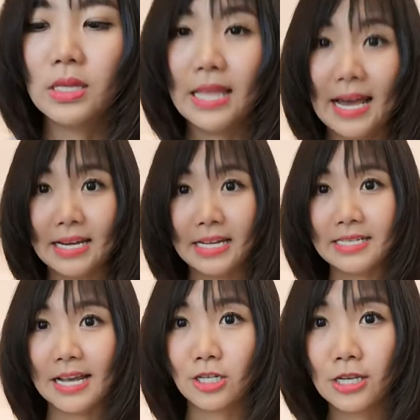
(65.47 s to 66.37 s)
that is
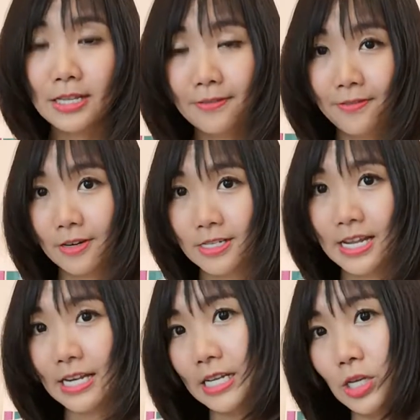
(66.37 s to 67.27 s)
actually the first
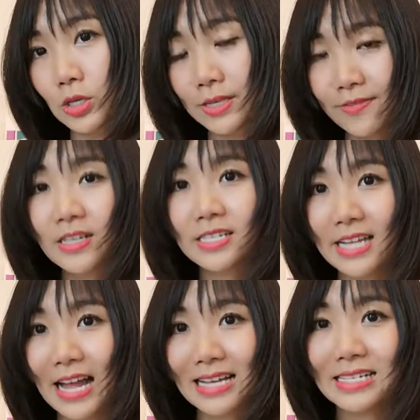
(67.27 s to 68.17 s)

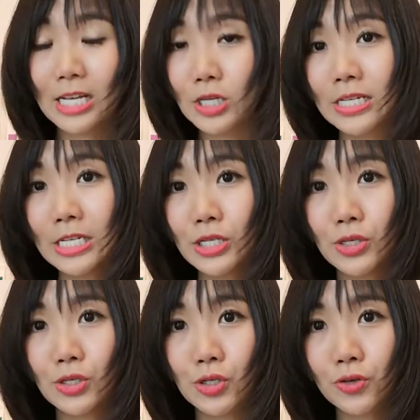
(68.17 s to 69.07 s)
test that you need
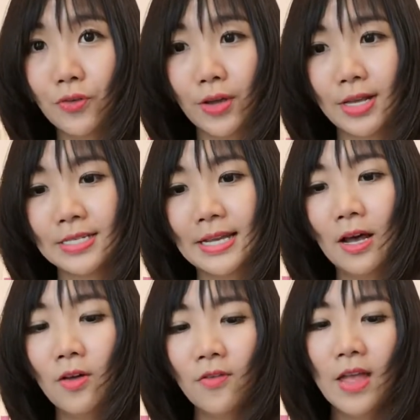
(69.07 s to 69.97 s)
to do for
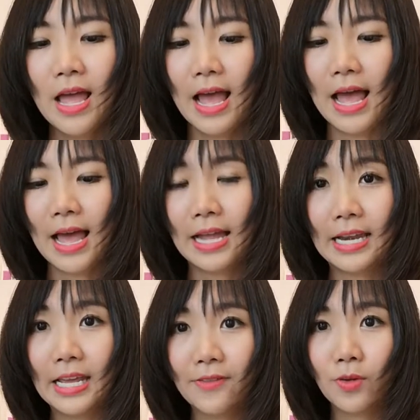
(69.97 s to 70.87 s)
yourself. And
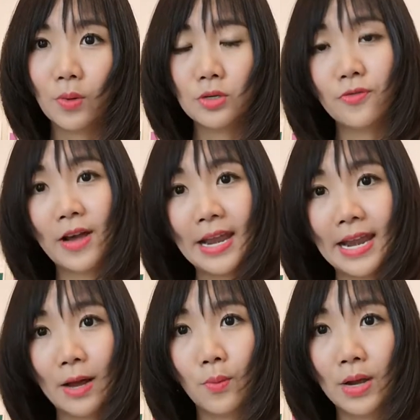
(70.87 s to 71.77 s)
if you want to find
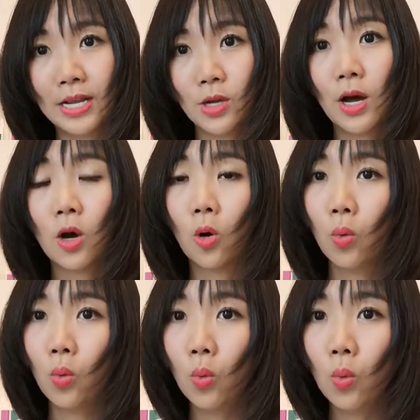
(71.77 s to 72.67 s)
out whether you are
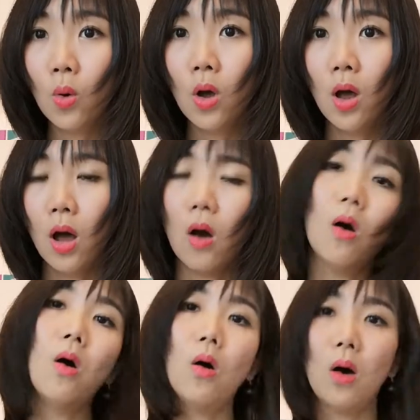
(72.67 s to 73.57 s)
cool
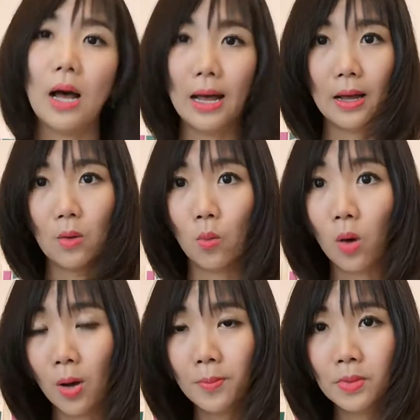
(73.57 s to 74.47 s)
or
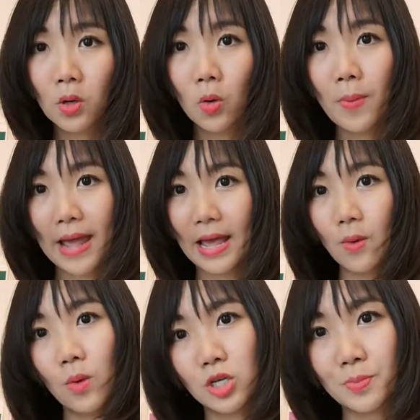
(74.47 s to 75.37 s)
warm, go back
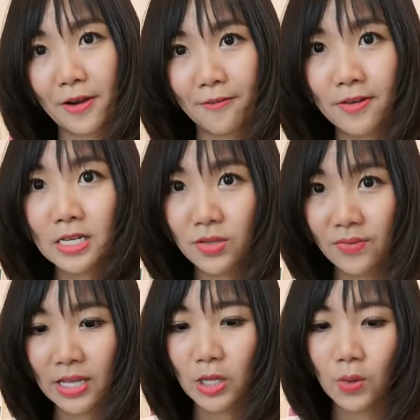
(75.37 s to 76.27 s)
and watch my first
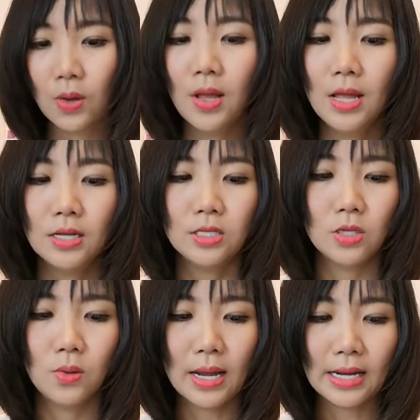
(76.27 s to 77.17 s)
video.
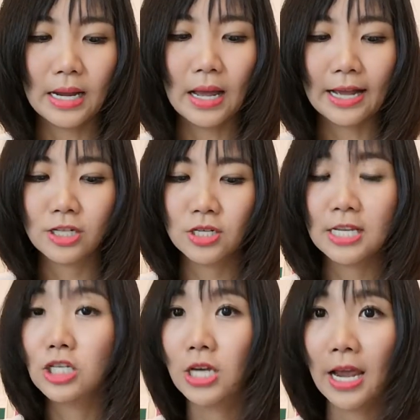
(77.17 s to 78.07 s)
So I actually
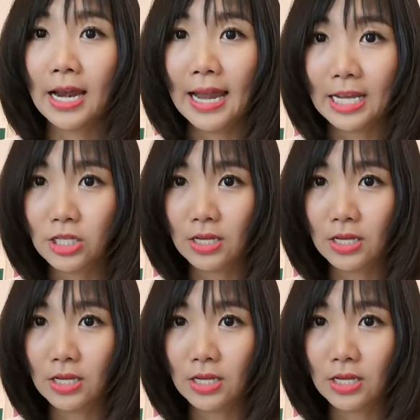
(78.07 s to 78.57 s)
share like